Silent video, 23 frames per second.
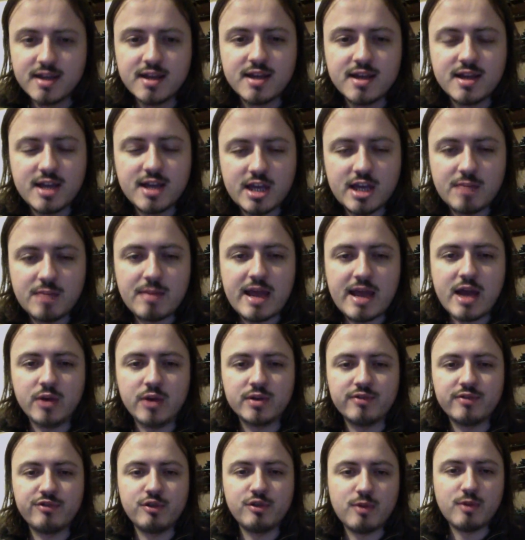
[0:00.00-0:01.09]
him out
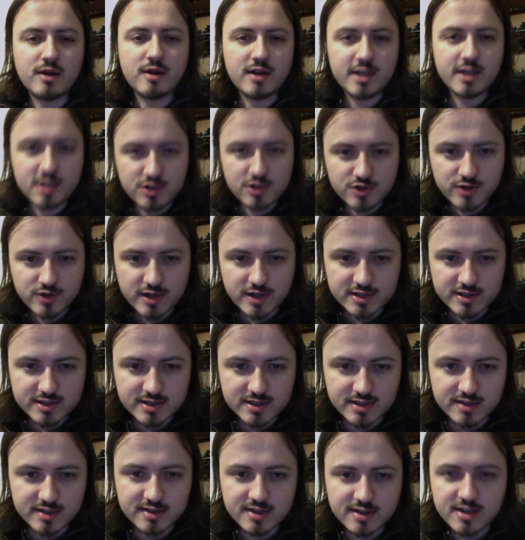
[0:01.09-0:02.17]
if you are
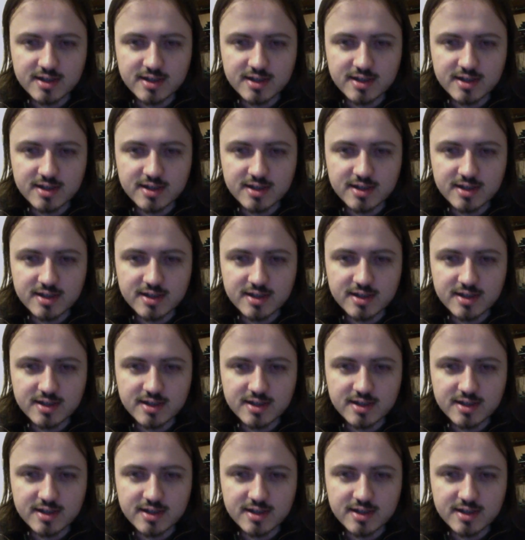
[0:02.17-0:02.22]
interested.